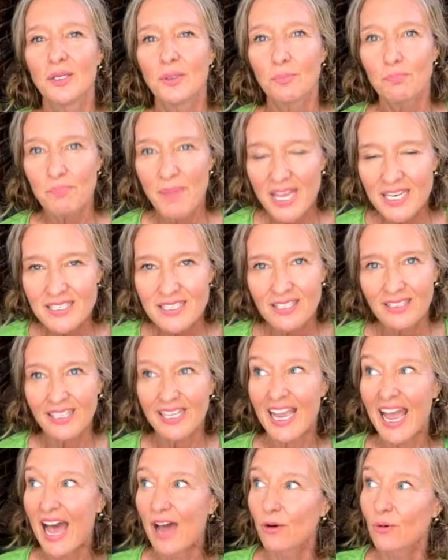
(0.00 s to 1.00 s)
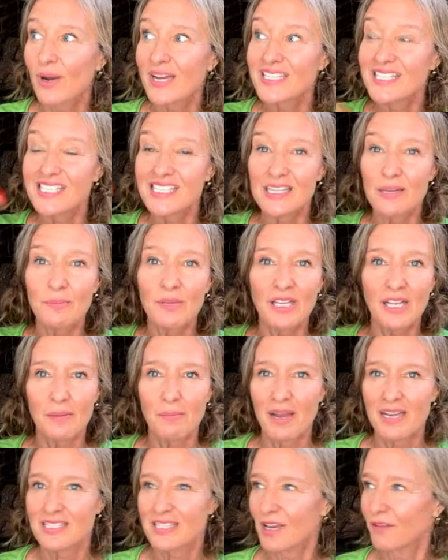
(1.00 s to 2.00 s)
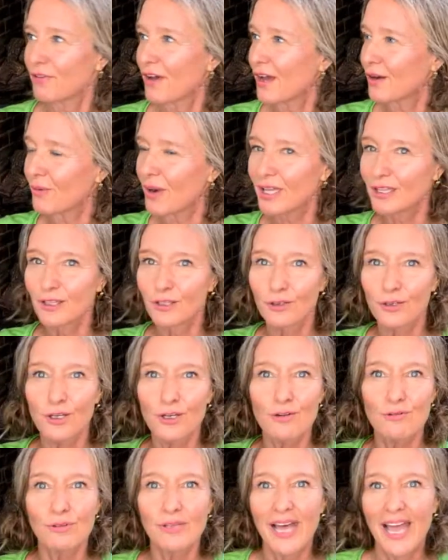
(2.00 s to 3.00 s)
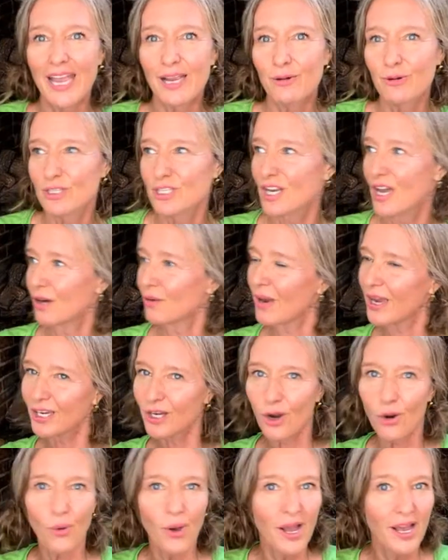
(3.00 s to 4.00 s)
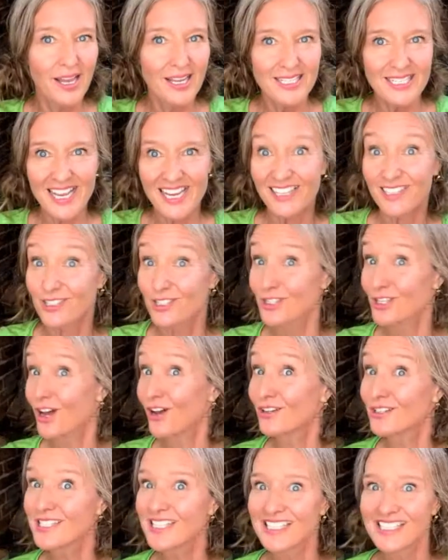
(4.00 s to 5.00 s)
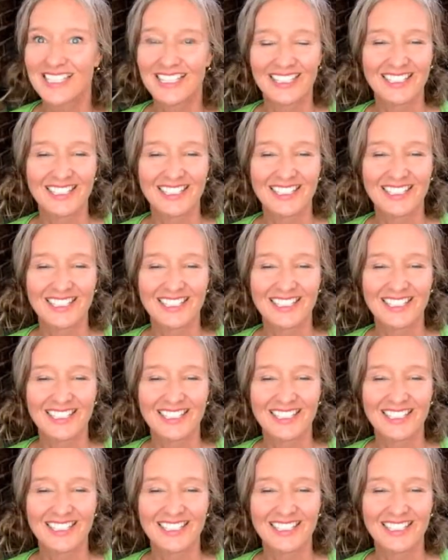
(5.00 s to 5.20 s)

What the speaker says: Mentally, how do I stimulate myself? How do I learn a new language? How do I go take a salsa